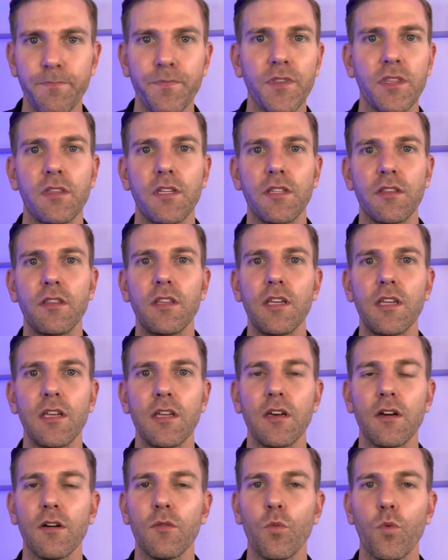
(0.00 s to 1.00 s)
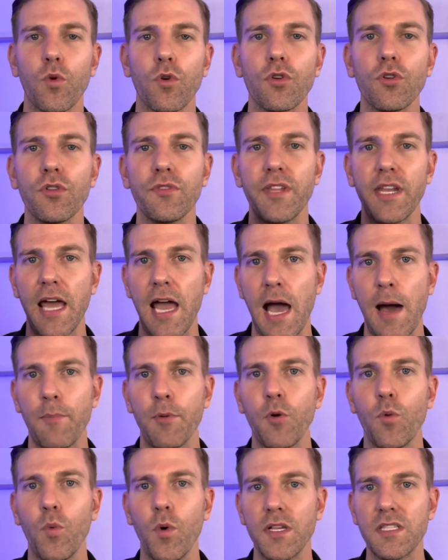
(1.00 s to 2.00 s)
that the world that
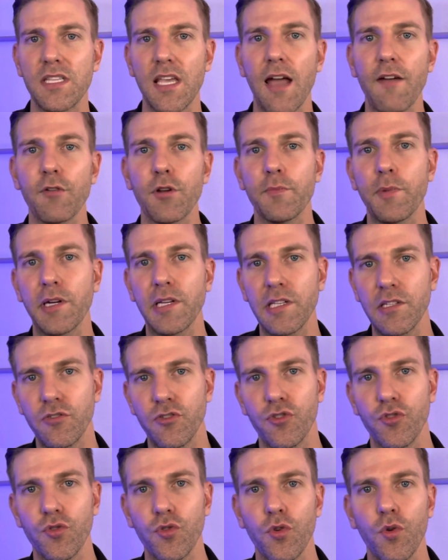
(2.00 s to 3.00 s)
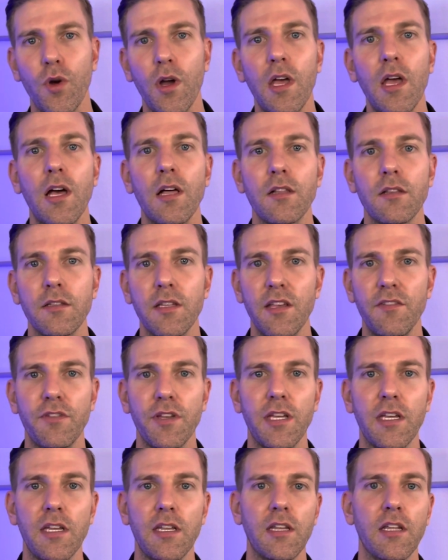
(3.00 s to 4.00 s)
Apple wants everybody to live
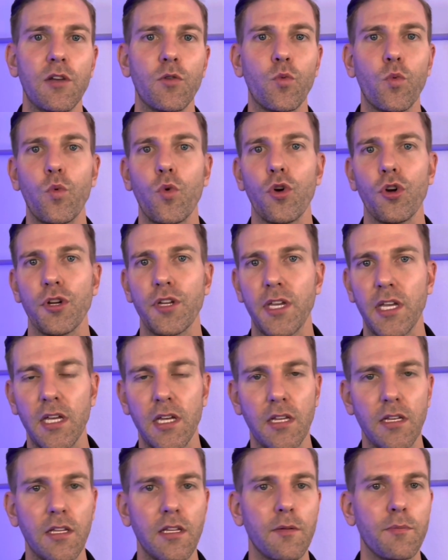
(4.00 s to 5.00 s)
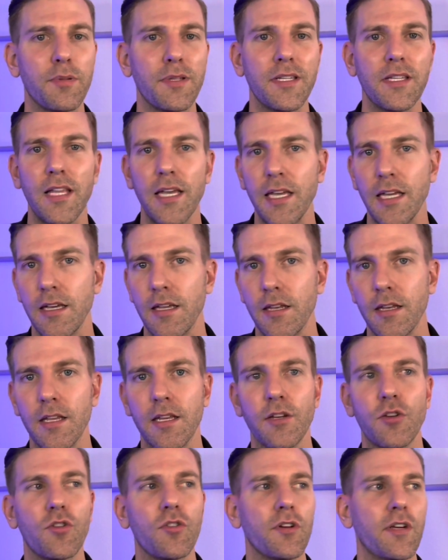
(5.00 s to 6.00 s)
in and work in and play in and
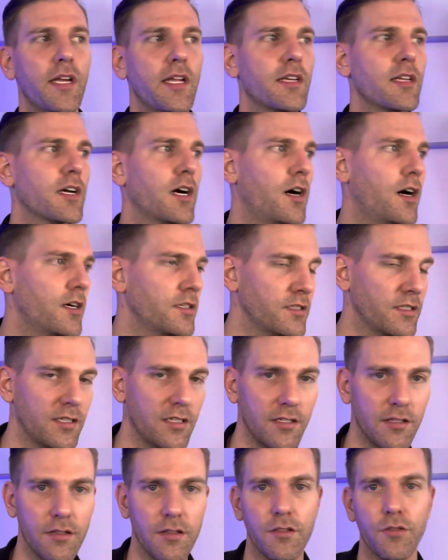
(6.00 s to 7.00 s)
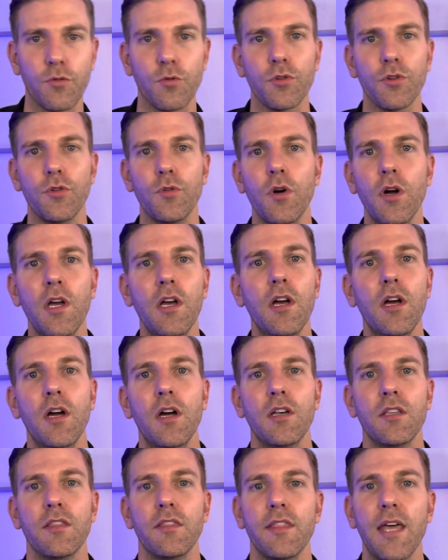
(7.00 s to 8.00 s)
create content through.
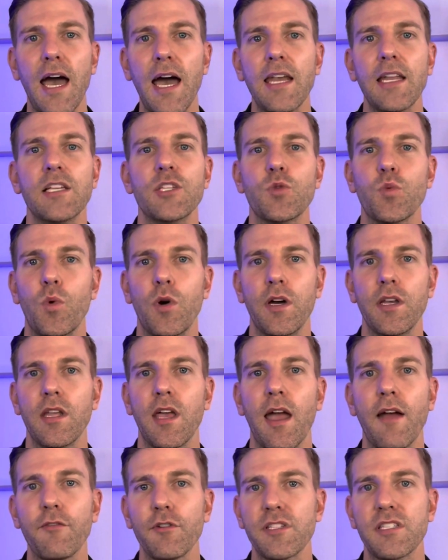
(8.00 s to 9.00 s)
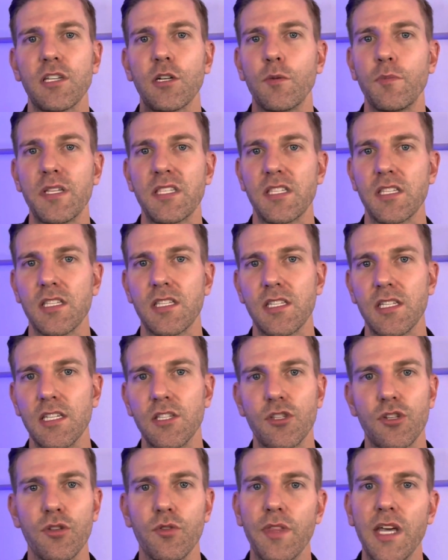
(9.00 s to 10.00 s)
And that is what every single business needs
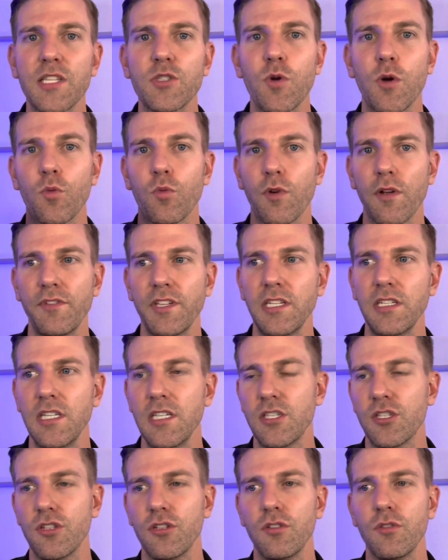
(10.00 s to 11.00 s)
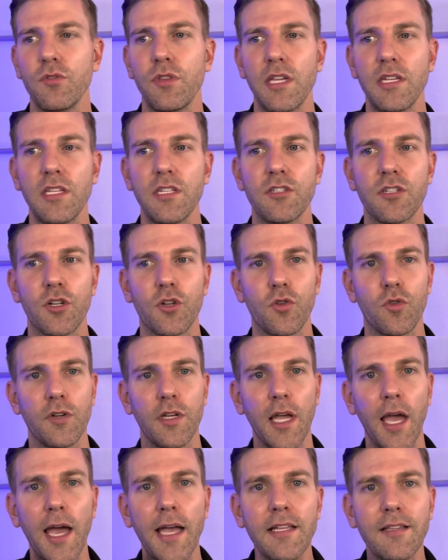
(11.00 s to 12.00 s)
to do. That's what Rivian needs to do. They need to
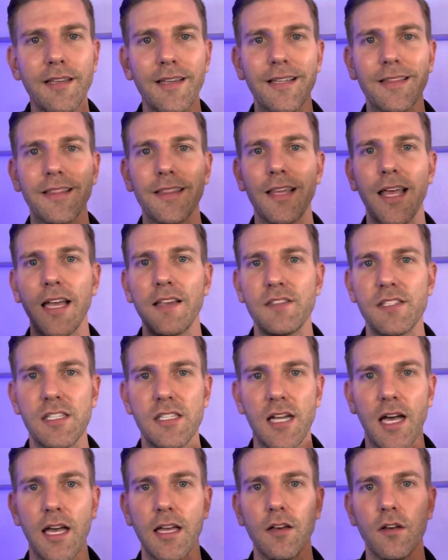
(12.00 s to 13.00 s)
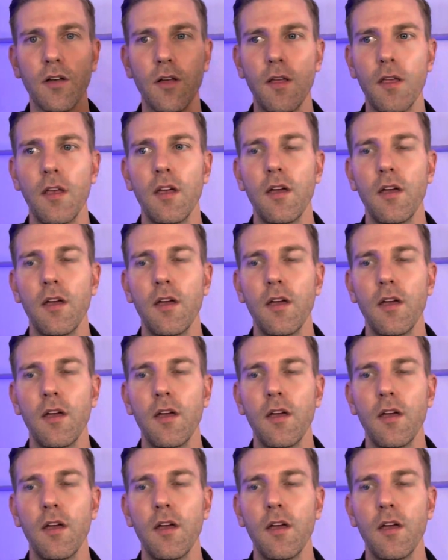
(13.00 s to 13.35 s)
create a lifestyle